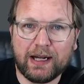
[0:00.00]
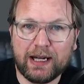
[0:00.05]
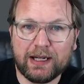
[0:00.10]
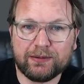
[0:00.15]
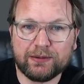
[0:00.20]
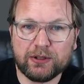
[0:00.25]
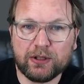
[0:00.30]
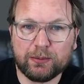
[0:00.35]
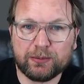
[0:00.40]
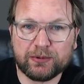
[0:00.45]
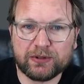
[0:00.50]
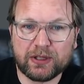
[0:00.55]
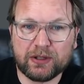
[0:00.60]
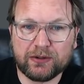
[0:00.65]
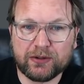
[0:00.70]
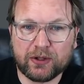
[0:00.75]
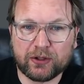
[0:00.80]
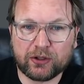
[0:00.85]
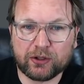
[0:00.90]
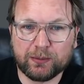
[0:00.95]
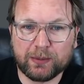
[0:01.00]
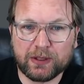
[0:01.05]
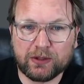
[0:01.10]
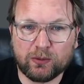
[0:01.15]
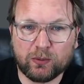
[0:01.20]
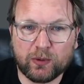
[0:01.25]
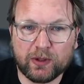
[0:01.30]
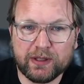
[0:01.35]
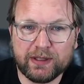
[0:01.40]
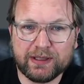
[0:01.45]
I have an upsell document
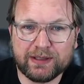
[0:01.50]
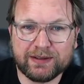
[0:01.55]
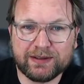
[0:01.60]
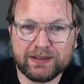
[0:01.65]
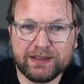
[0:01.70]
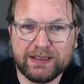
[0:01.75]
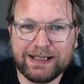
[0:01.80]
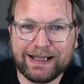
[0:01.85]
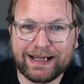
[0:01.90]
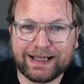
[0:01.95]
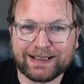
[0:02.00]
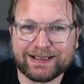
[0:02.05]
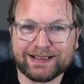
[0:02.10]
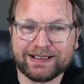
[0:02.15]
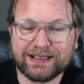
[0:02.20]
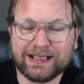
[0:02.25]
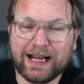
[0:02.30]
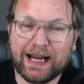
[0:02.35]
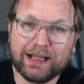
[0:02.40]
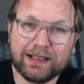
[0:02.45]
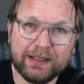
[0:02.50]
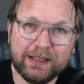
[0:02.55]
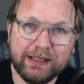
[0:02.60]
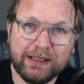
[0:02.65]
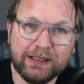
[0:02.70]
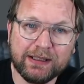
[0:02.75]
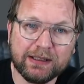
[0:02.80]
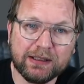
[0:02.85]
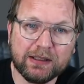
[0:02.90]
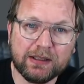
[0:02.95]
where you can see
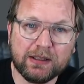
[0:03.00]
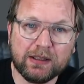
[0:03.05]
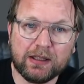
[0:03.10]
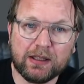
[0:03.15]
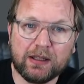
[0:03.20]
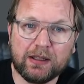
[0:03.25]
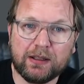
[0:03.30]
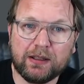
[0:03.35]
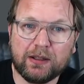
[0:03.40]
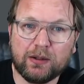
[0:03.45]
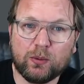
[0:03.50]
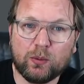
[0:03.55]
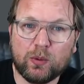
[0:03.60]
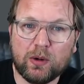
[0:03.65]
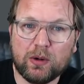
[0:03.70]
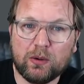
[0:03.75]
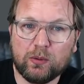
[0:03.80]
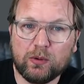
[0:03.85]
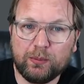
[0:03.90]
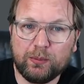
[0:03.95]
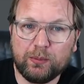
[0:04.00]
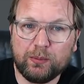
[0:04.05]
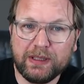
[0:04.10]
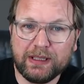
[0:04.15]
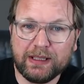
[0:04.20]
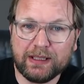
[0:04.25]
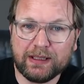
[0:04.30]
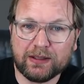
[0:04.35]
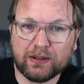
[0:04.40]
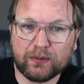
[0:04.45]
exactly what will be
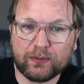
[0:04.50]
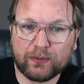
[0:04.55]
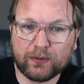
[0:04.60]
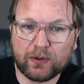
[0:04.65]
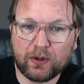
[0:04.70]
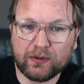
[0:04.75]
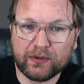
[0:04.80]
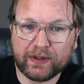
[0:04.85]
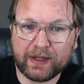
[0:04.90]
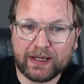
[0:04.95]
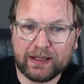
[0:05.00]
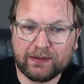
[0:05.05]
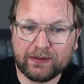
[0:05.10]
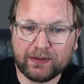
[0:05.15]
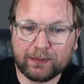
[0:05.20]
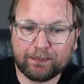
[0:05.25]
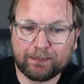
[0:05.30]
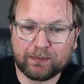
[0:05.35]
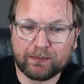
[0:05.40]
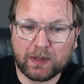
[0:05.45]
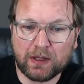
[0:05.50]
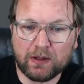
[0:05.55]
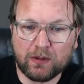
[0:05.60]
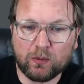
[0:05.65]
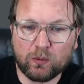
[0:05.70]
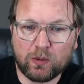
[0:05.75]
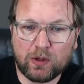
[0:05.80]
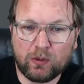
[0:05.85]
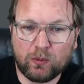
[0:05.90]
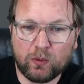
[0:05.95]
in the front end,
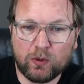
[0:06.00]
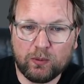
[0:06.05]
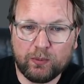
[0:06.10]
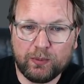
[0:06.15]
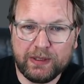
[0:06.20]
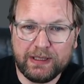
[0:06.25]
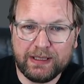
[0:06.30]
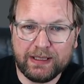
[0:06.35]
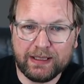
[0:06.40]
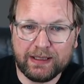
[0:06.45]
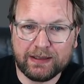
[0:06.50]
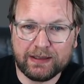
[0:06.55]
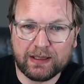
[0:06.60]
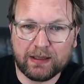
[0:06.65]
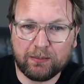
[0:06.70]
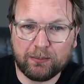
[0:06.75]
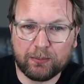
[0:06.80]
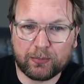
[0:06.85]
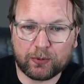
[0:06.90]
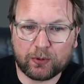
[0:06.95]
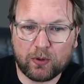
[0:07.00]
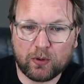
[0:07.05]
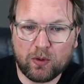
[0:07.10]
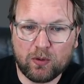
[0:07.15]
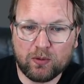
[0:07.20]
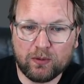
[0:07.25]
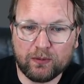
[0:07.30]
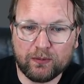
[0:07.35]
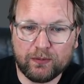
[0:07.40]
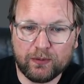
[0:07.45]
what will be in the
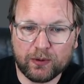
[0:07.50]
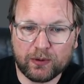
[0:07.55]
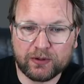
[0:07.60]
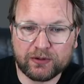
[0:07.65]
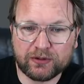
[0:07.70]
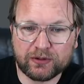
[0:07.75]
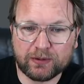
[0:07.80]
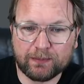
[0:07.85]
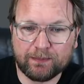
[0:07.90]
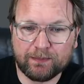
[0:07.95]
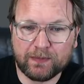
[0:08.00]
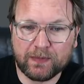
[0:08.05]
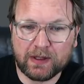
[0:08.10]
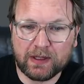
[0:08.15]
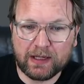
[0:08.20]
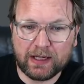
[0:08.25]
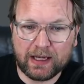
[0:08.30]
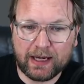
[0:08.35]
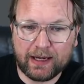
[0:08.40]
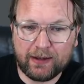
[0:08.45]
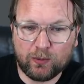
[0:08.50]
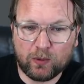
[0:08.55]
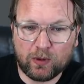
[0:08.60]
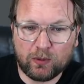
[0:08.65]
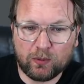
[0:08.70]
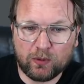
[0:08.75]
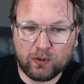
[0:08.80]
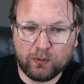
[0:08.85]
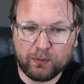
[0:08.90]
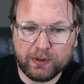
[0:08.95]
pro version, and
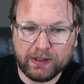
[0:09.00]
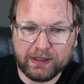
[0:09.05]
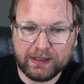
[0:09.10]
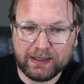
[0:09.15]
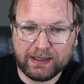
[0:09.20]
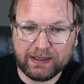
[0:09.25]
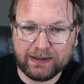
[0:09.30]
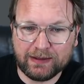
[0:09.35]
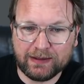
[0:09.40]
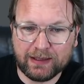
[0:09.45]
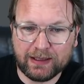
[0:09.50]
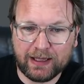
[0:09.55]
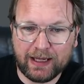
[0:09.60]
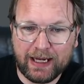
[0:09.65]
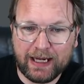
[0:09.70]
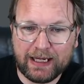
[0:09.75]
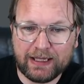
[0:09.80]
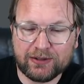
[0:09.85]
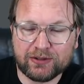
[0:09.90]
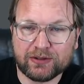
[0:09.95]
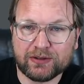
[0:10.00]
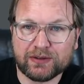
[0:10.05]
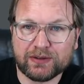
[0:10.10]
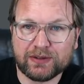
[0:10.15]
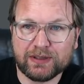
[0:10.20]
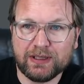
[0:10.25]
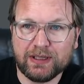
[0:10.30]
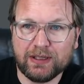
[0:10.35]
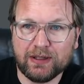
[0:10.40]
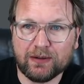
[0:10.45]
what will be in the
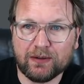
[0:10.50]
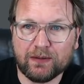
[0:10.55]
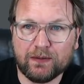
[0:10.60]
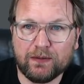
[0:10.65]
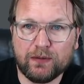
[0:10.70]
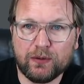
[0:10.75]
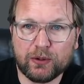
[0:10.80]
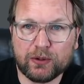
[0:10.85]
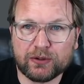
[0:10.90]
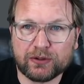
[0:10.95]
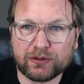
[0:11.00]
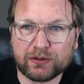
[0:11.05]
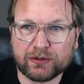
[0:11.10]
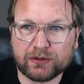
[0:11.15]
agency version.